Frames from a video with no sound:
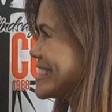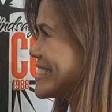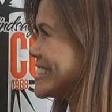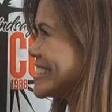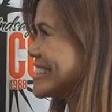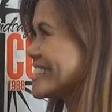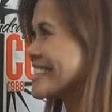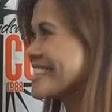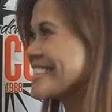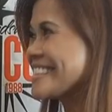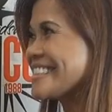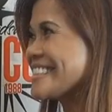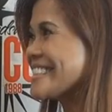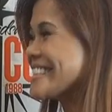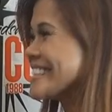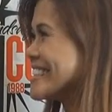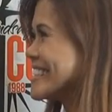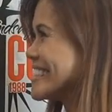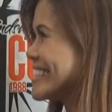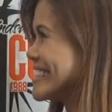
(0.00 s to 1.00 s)

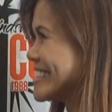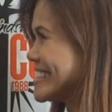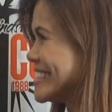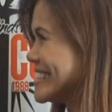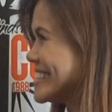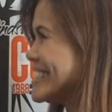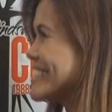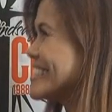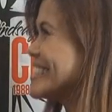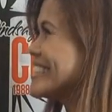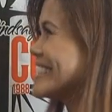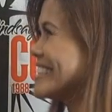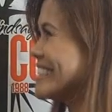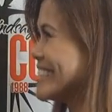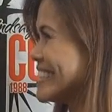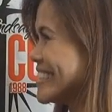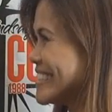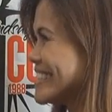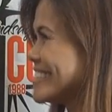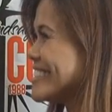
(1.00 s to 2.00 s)

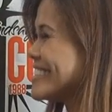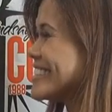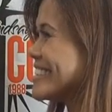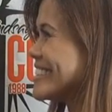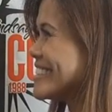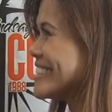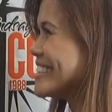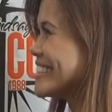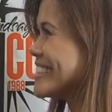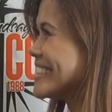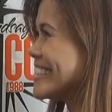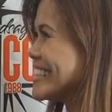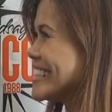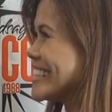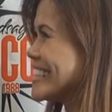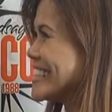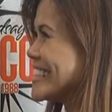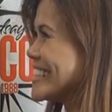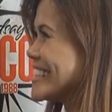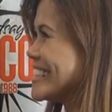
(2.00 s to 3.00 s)

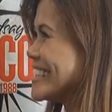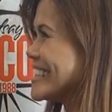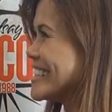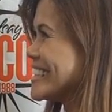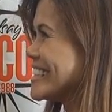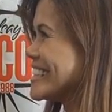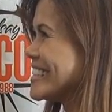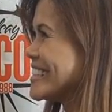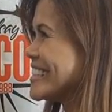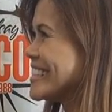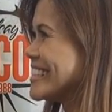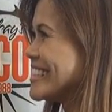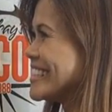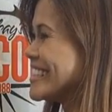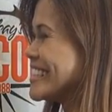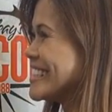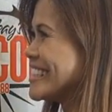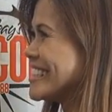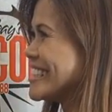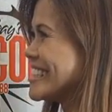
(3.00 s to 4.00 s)

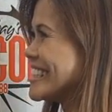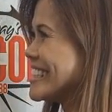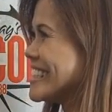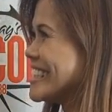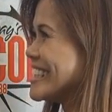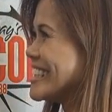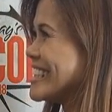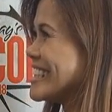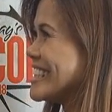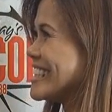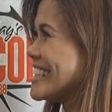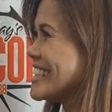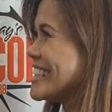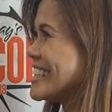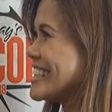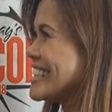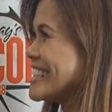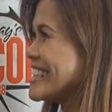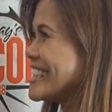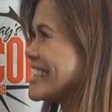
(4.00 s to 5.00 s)

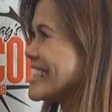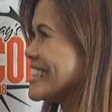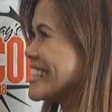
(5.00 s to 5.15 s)
This person isn't speaking.